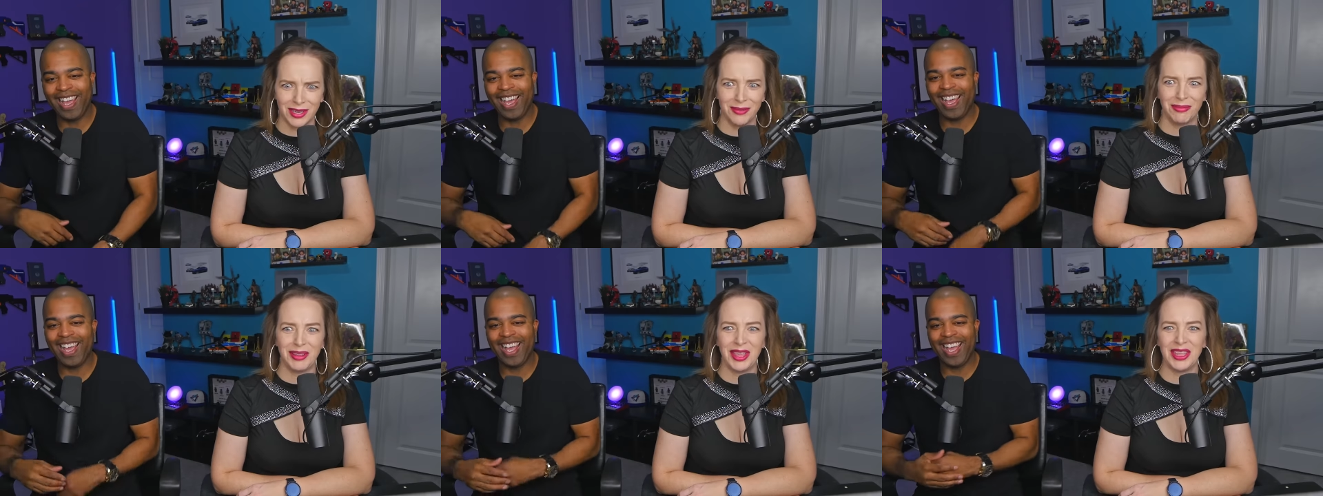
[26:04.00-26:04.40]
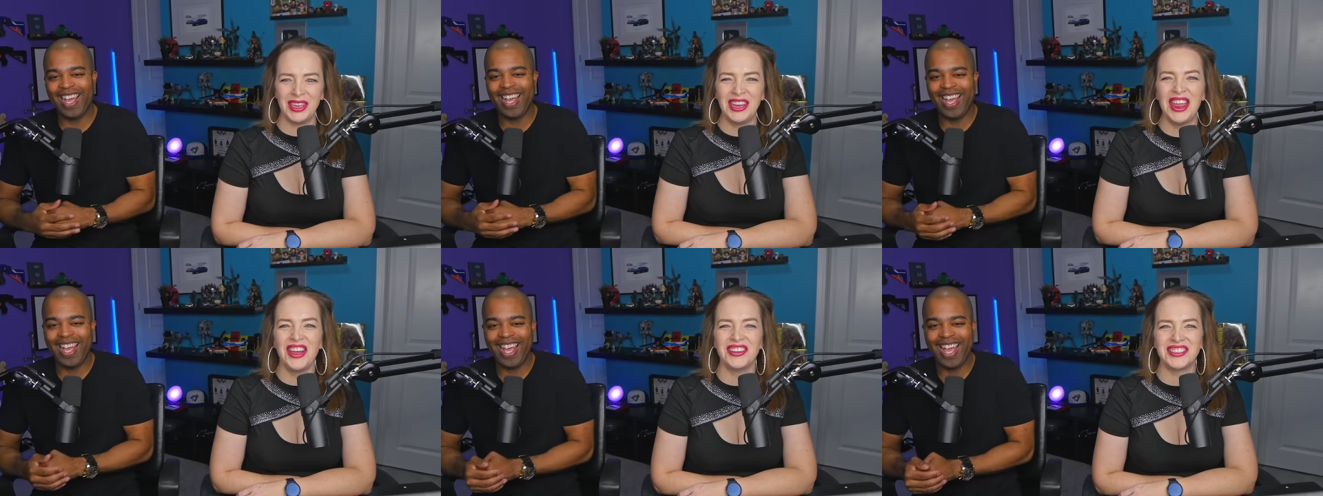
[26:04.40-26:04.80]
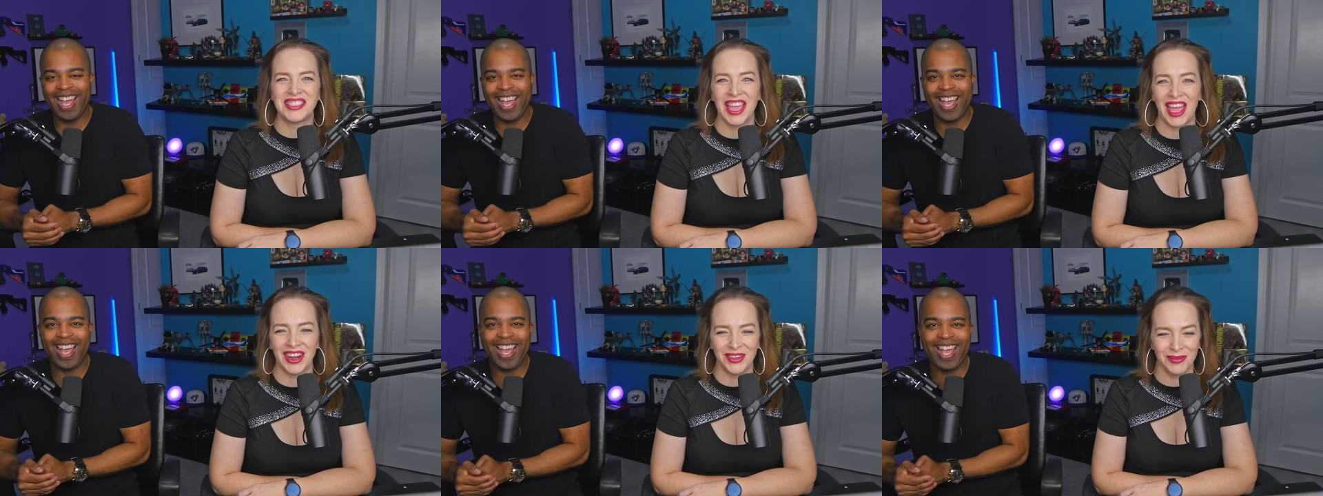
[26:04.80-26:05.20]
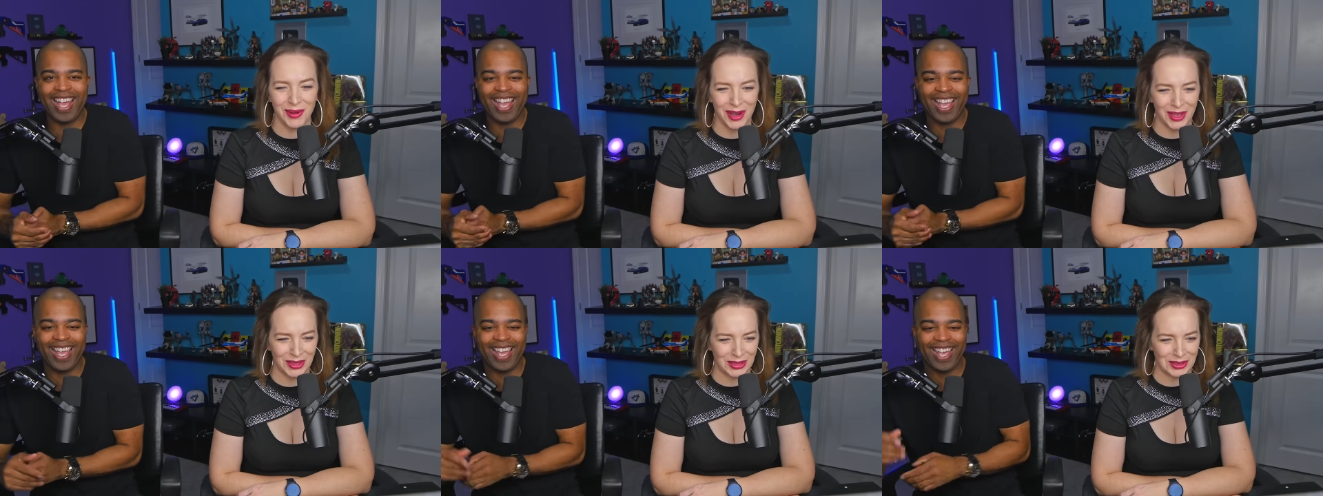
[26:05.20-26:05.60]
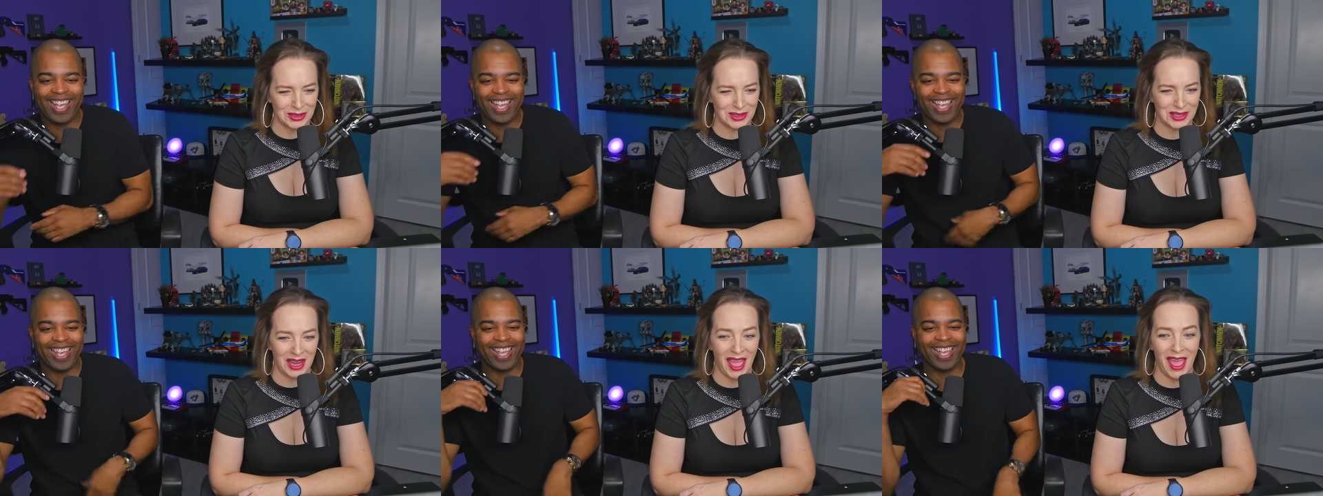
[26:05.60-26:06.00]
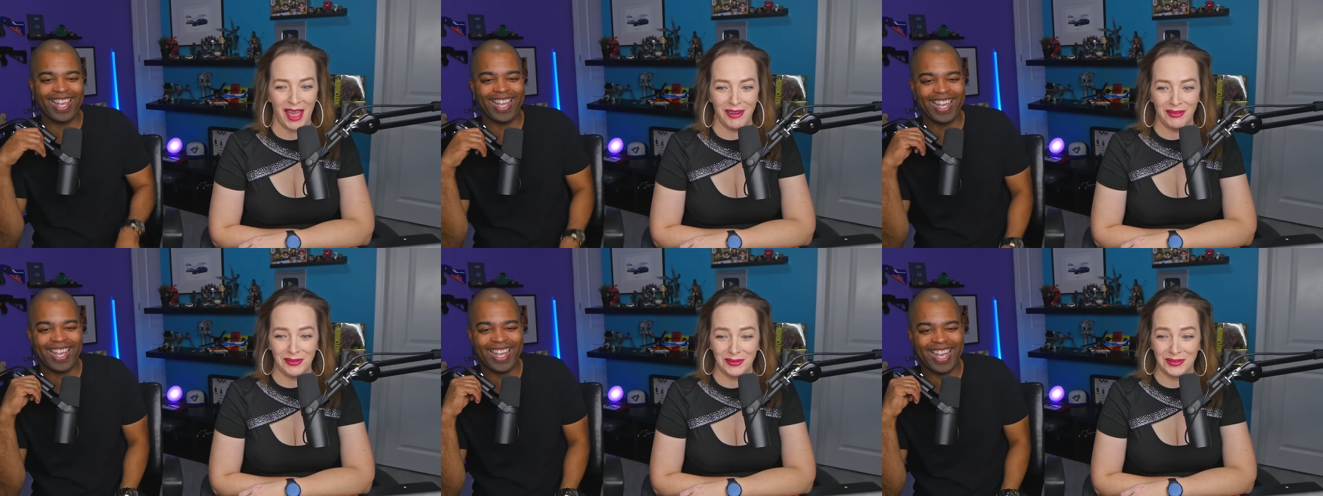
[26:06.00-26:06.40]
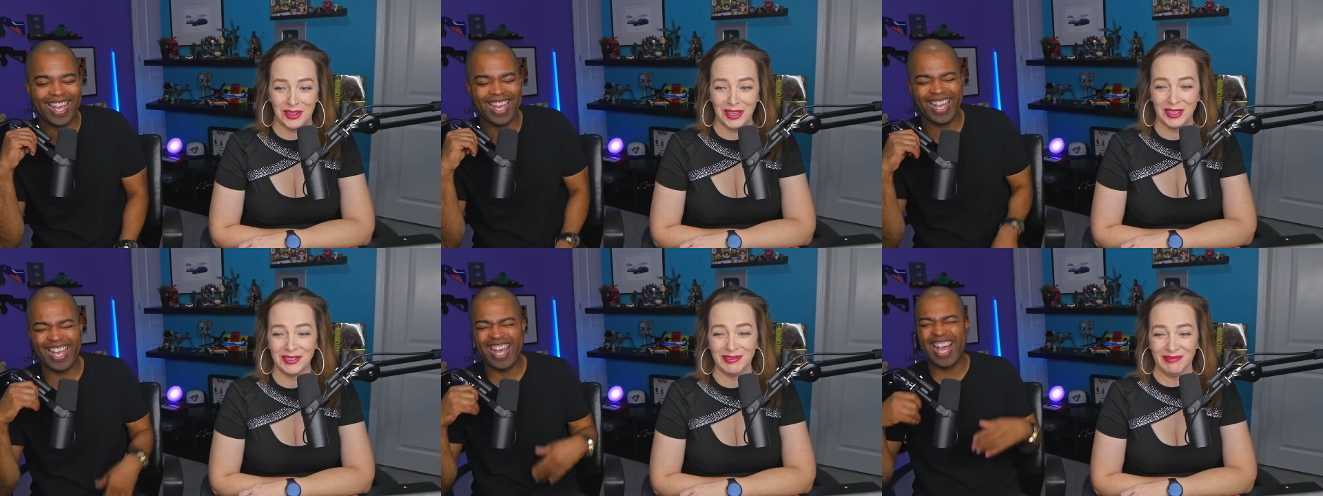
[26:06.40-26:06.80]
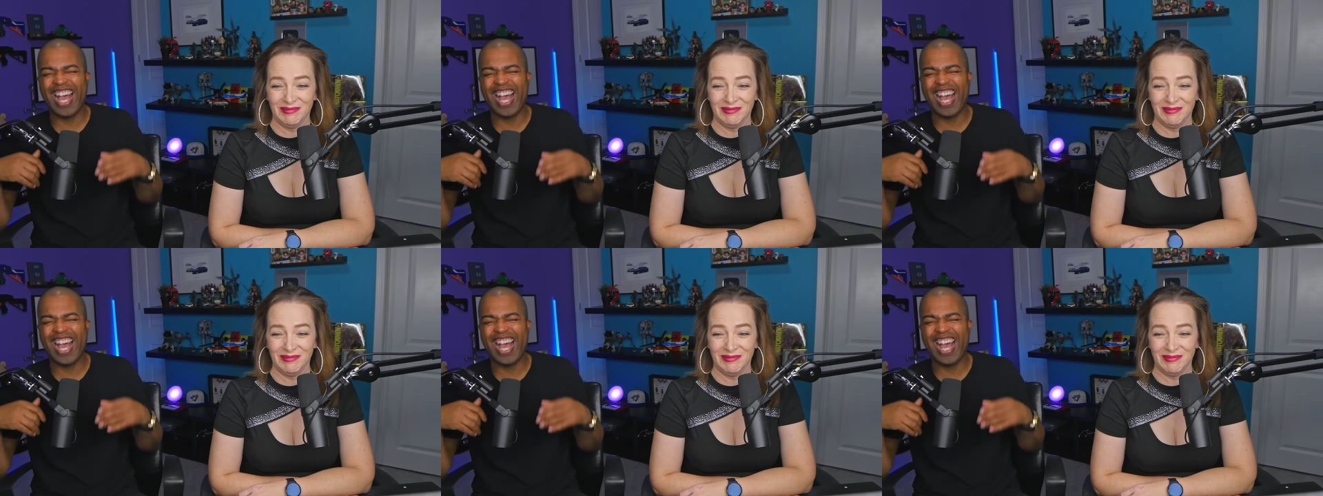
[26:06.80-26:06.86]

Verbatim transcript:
Speaker 1: She really knows how to work the shaft.